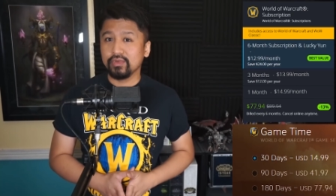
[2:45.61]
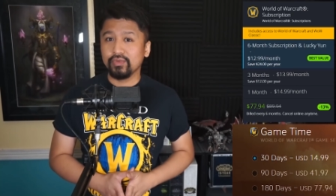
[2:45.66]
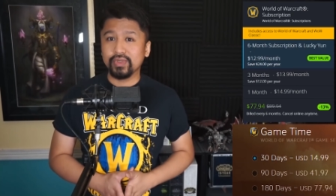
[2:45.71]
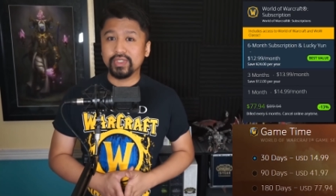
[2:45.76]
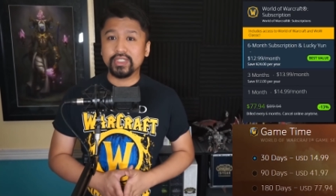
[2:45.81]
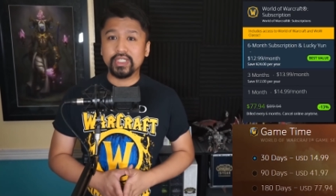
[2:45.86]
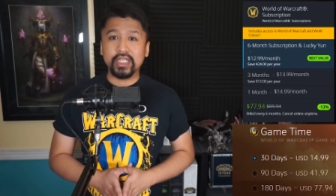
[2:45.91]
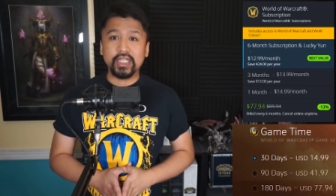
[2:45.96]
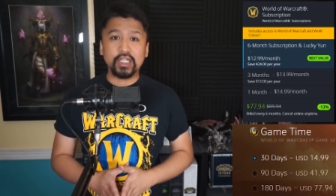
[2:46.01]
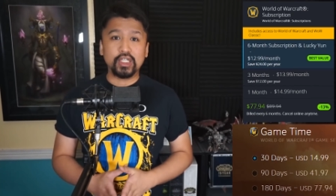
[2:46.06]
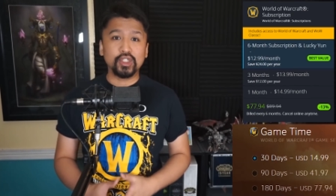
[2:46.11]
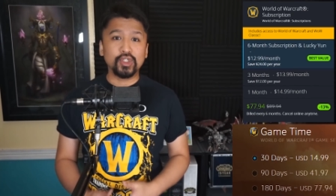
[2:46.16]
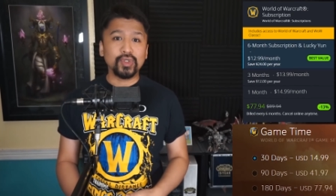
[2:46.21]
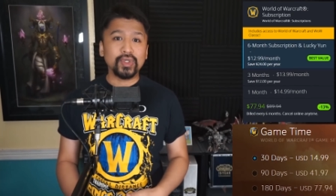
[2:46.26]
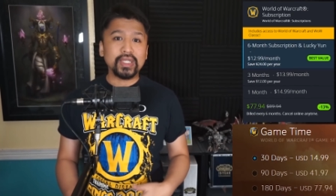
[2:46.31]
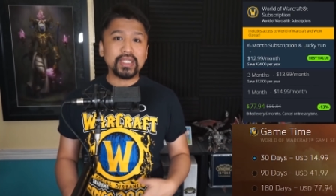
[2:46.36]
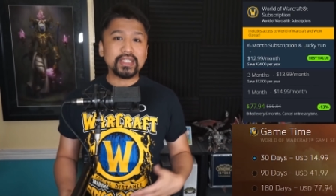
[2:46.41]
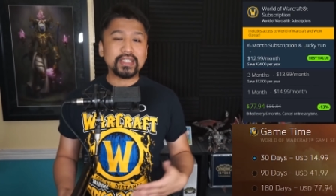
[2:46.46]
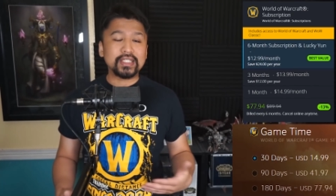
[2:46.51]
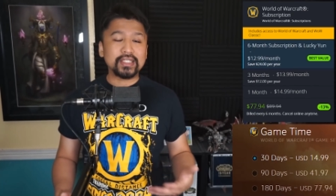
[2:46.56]
which
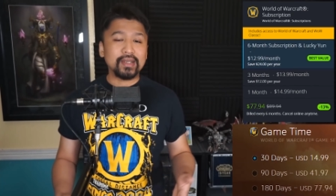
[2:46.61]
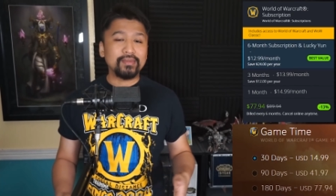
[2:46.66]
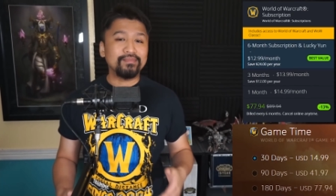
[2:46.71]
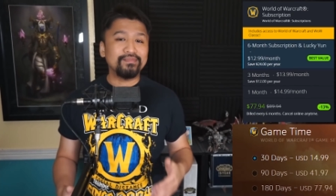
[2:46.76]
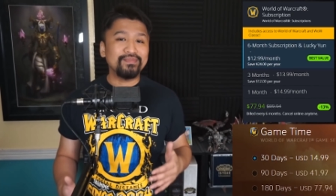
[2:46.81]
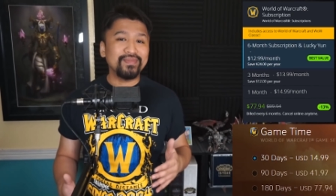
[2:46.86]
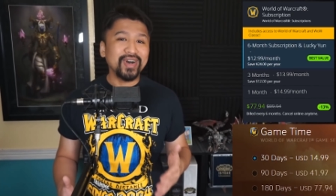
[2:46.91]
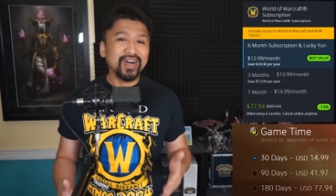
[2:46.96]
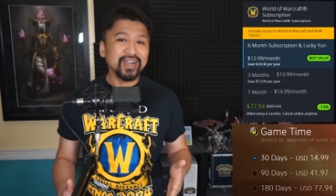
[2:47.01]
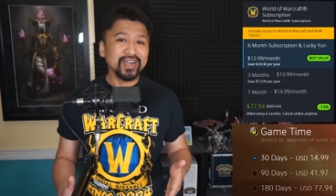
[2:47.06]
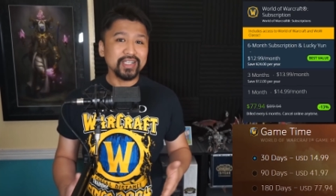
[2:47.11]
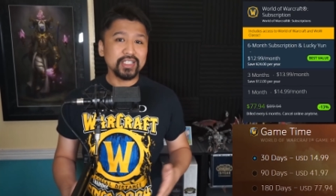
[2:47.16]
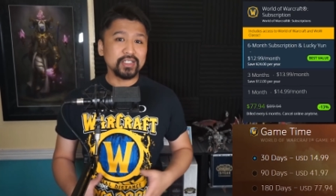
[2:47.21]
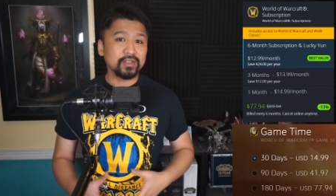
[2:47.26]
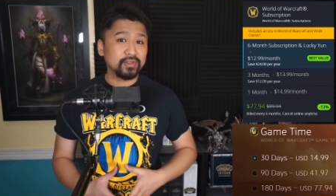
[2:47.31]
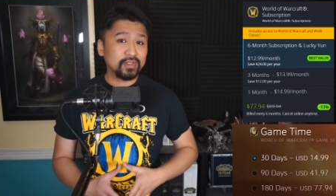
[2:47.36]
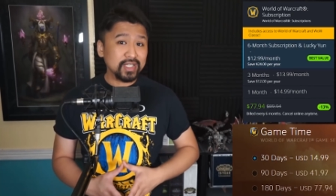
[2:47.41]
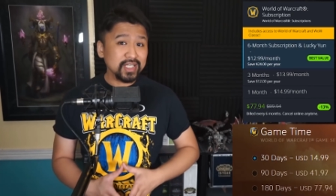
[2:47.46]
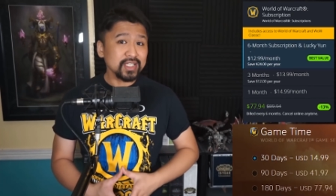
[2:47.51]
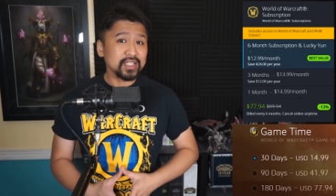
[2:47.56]
included some
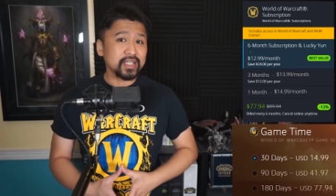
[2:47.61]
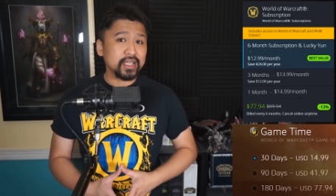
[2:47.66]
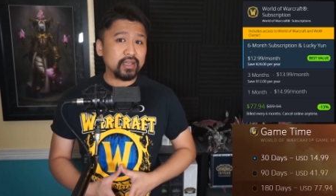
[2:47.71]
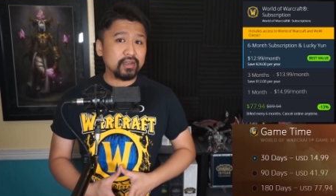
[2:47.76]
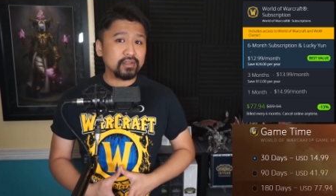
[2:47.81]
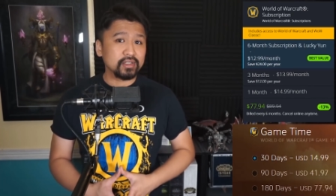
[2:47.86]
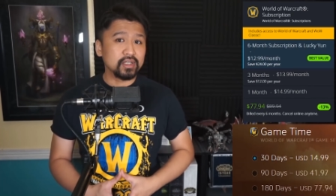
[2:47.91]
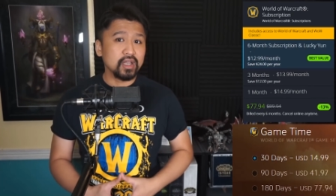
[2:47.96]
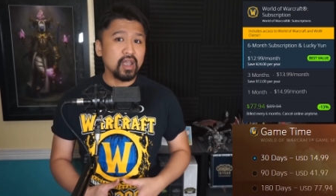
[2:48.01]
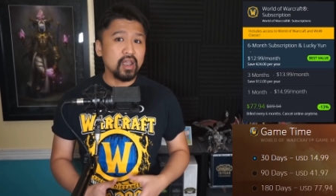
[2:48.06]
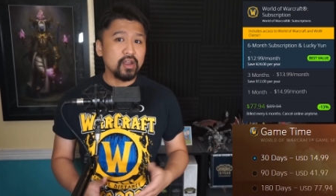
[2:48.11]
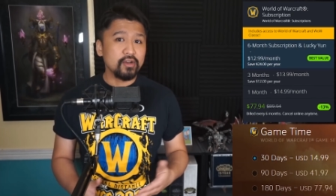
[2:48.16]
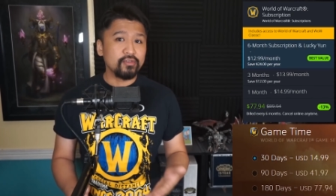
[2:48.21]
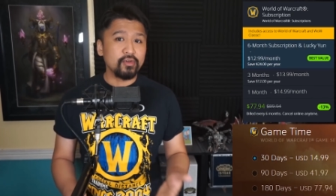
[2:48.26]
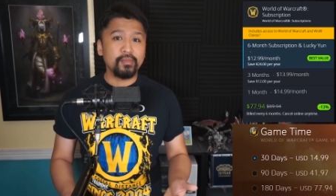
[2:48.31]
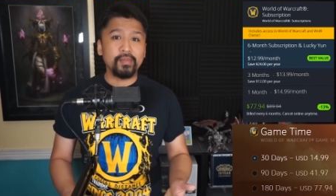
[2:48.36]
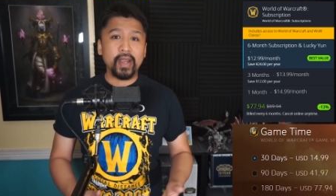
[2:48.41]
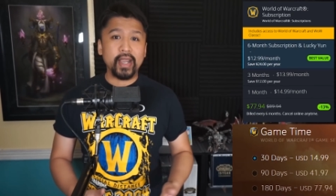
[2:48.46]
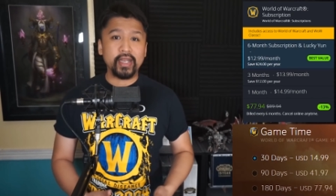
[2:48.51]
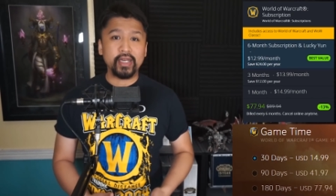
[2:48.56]
modest discounts
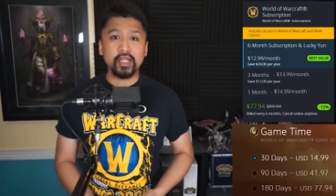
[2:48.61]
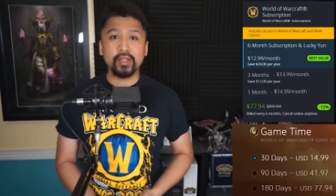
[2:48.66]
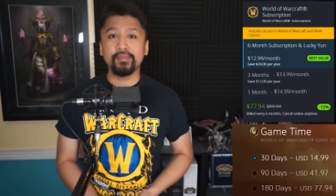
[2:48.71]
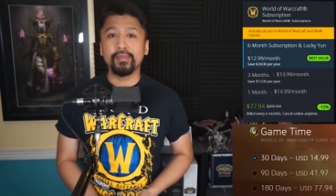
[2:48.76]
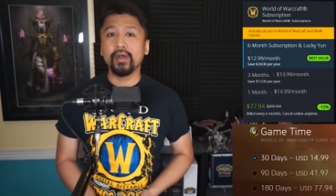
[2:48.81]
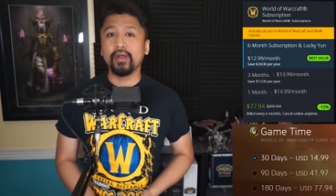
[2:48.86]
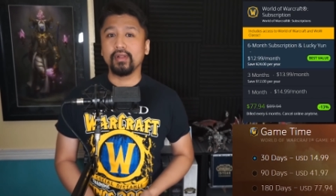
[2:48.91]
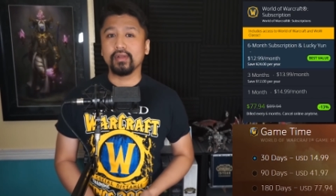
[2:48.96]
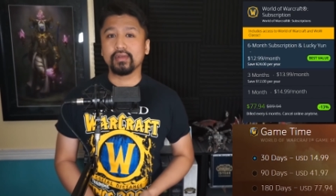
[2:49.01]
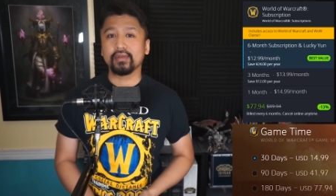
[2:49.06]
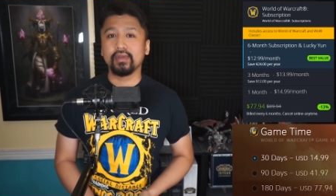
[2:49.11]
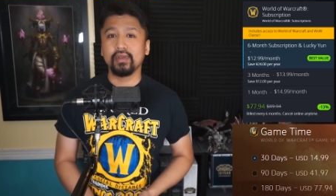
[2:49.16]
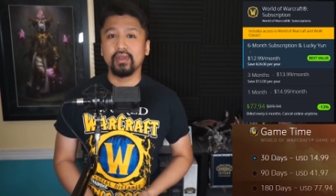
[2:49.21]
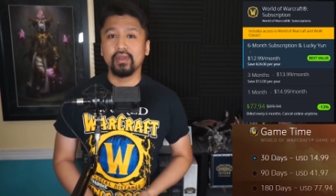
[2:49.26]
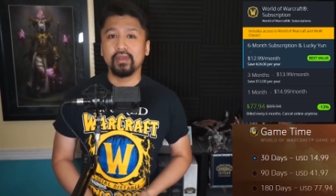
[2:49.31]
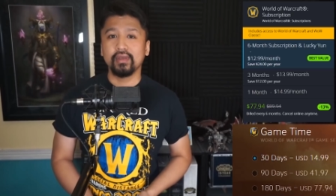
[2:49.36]
for buying in bulk.